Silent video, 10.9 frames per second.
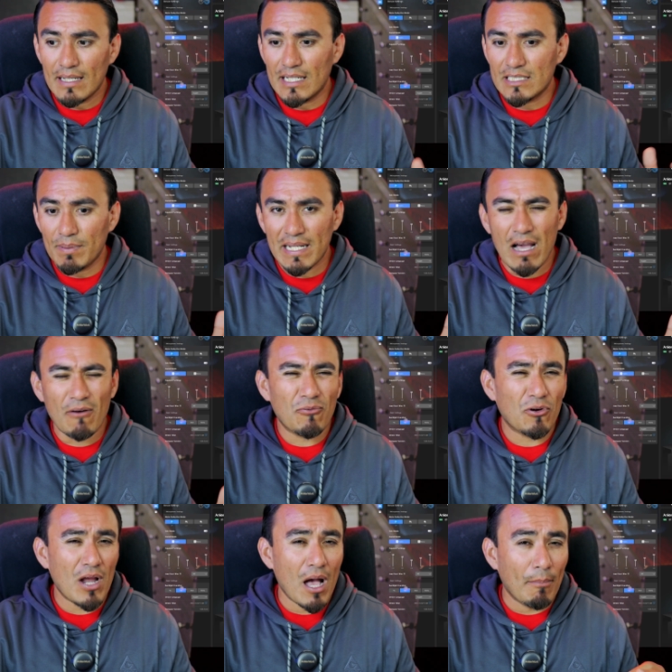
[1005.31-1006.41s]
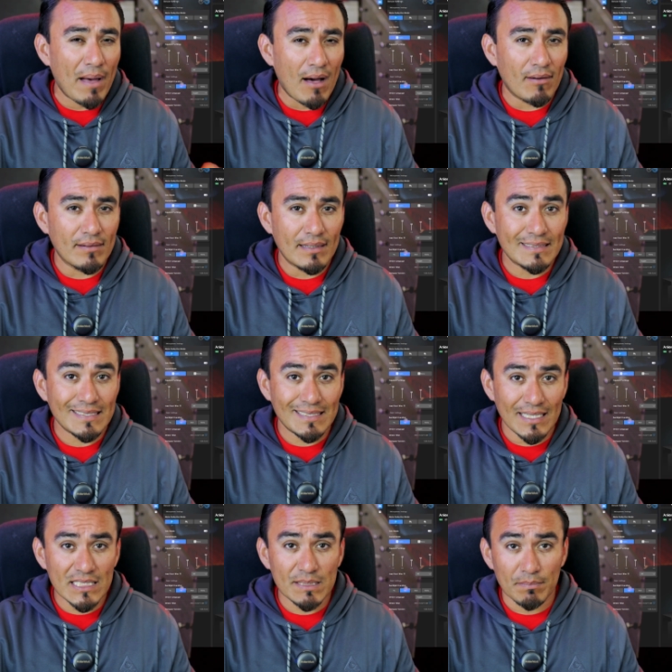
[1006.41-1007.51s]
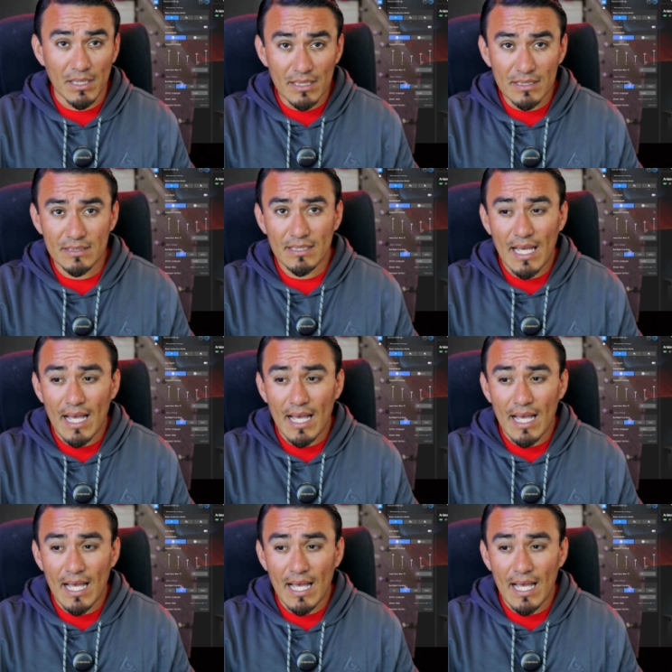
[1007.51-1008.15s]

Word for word: It's been out for about six months